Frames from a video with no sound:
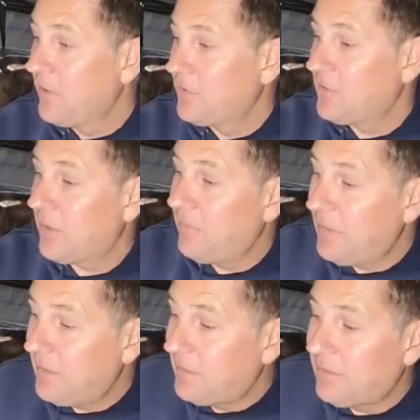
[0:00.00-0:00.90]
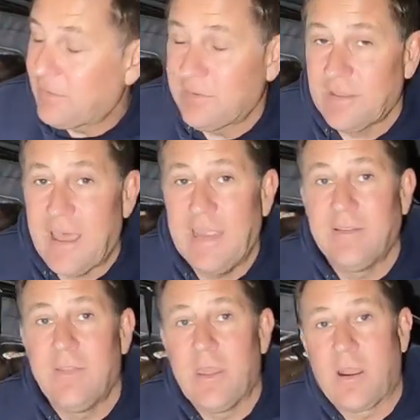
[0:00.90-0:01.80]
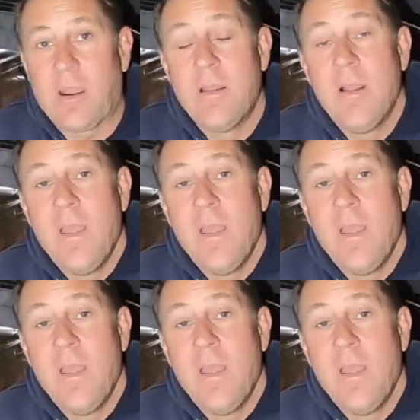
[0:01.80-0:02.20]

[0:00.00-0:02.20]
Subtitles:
shove it into the sides there,